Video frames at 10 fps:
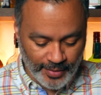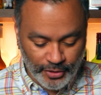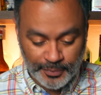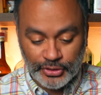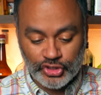I'm
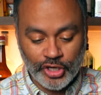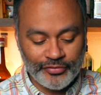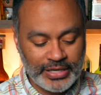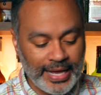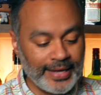gonna be
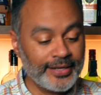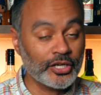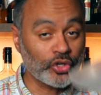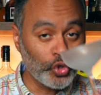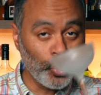serving that in
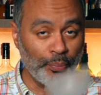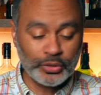a coupe,